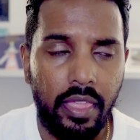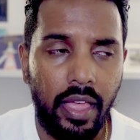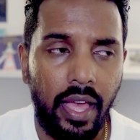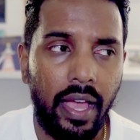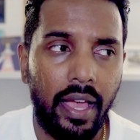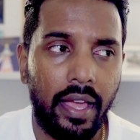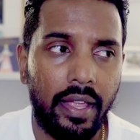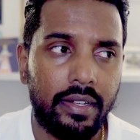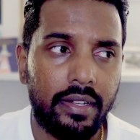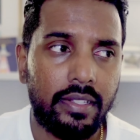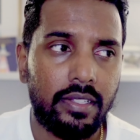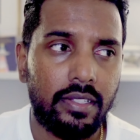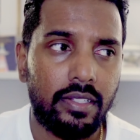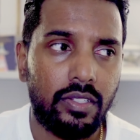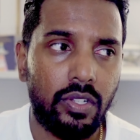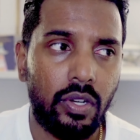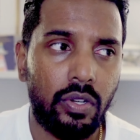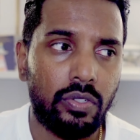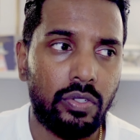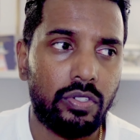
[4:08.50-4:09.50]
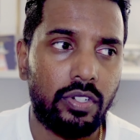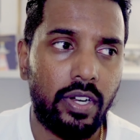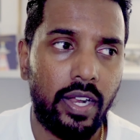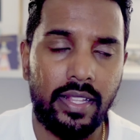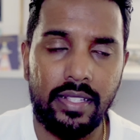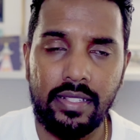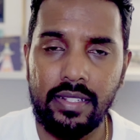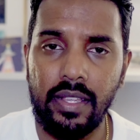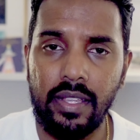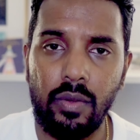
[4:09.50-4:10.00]
that don't
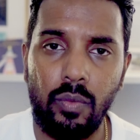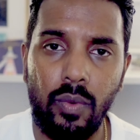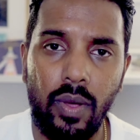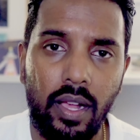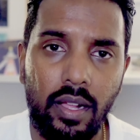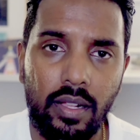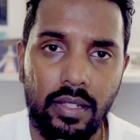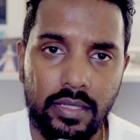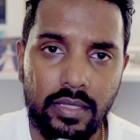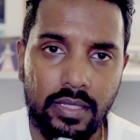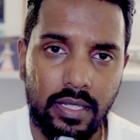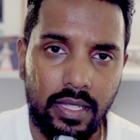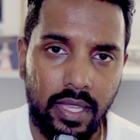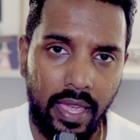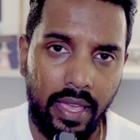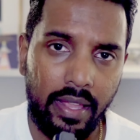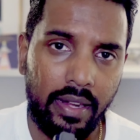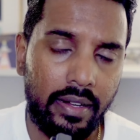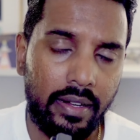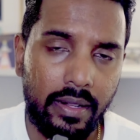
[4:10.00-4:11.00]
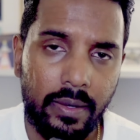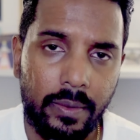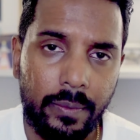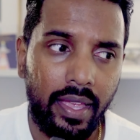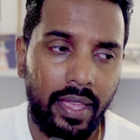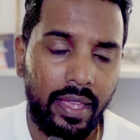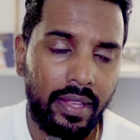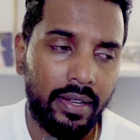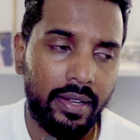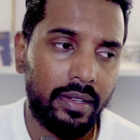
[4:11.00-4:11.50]
translate well to Canada.
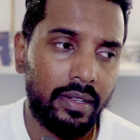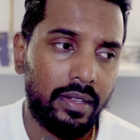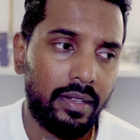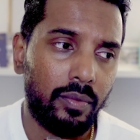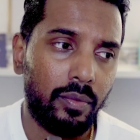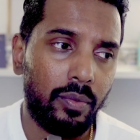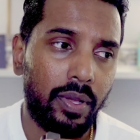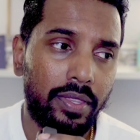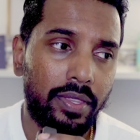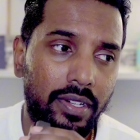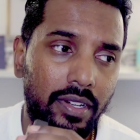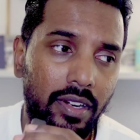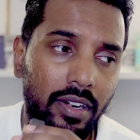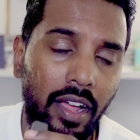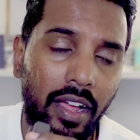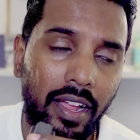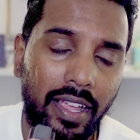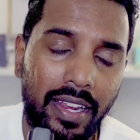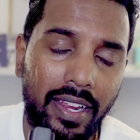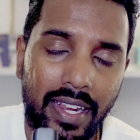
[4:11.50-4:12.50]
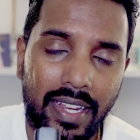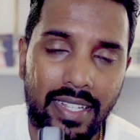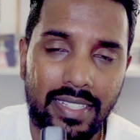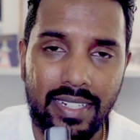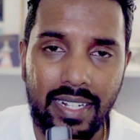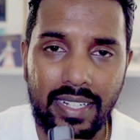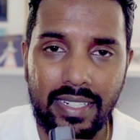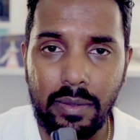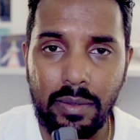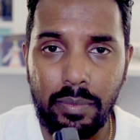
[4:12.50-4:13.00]
And whether or not Canadians
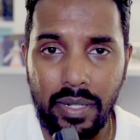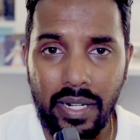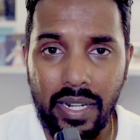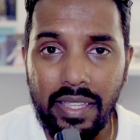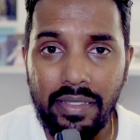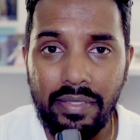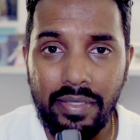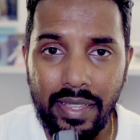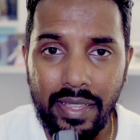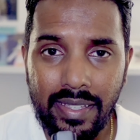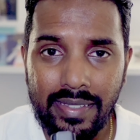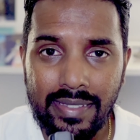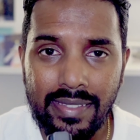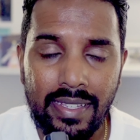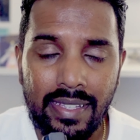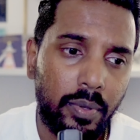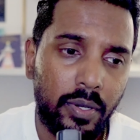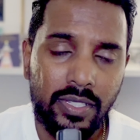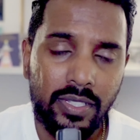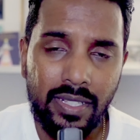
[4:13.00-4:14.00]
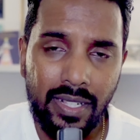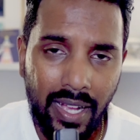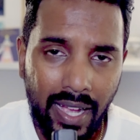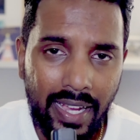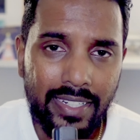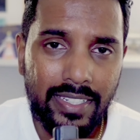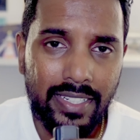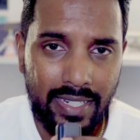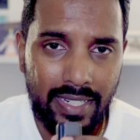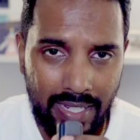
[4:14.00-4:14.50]
like to believe this, personal
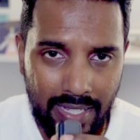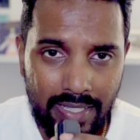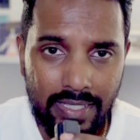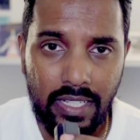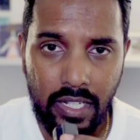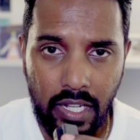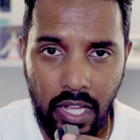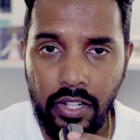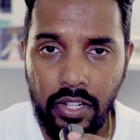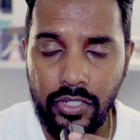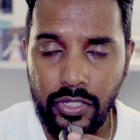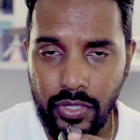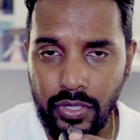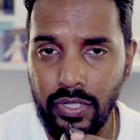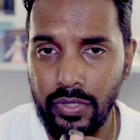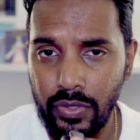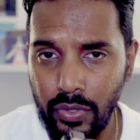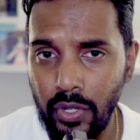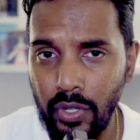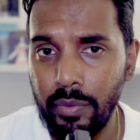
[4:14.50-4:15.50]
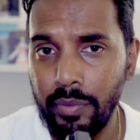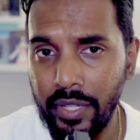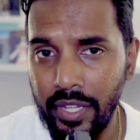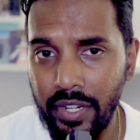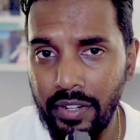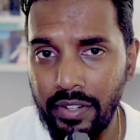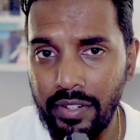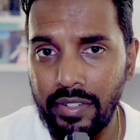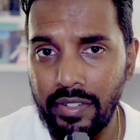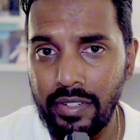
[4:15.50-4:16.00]
hygiene is a cultural norm
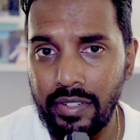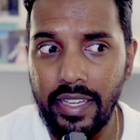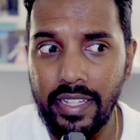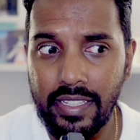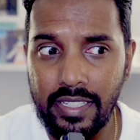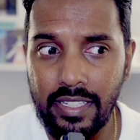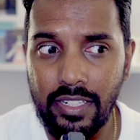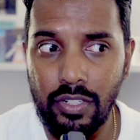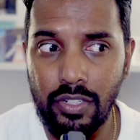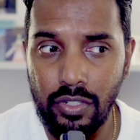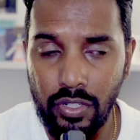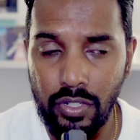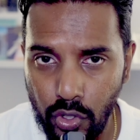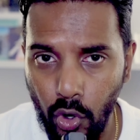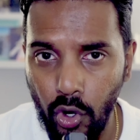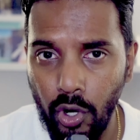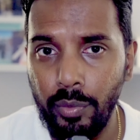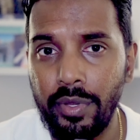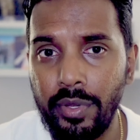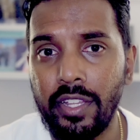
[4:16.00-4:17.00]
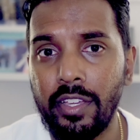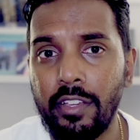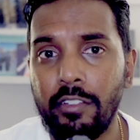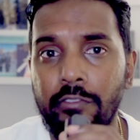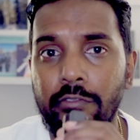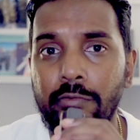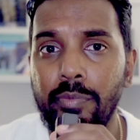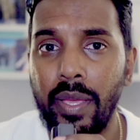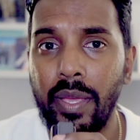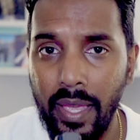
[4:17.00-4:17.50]
here. It's a
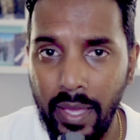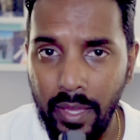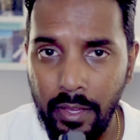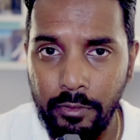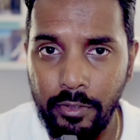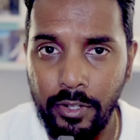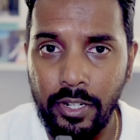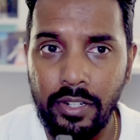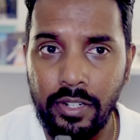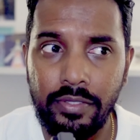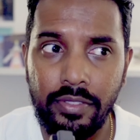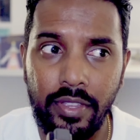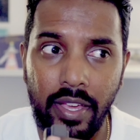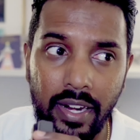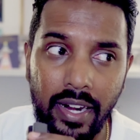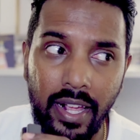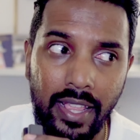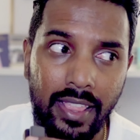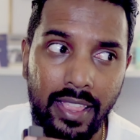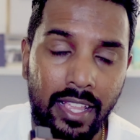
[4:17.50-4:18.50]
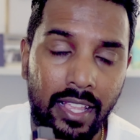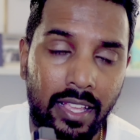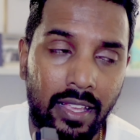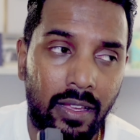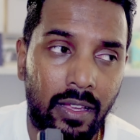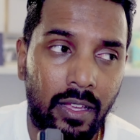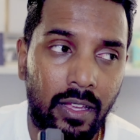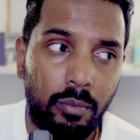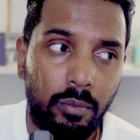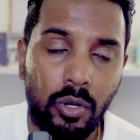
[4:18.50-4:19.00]
normative behavior that I think
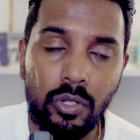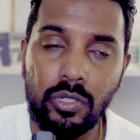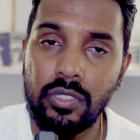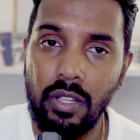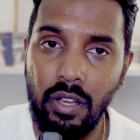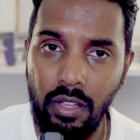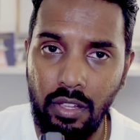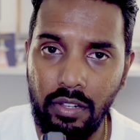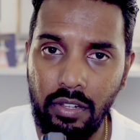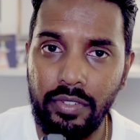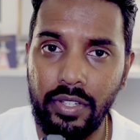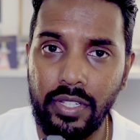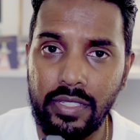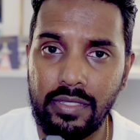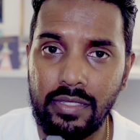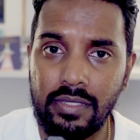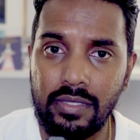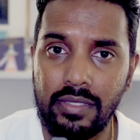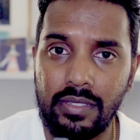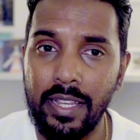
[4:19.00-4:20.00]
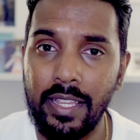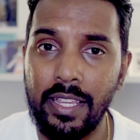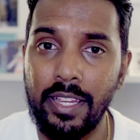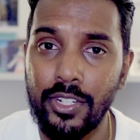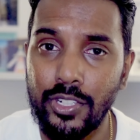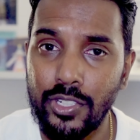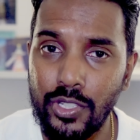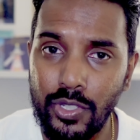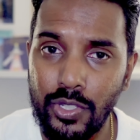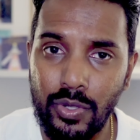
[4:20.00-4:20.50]
most all of us
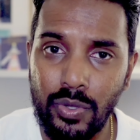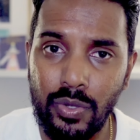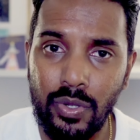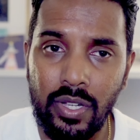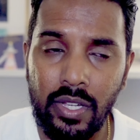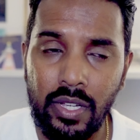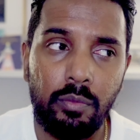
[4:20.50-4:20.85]
adhere to.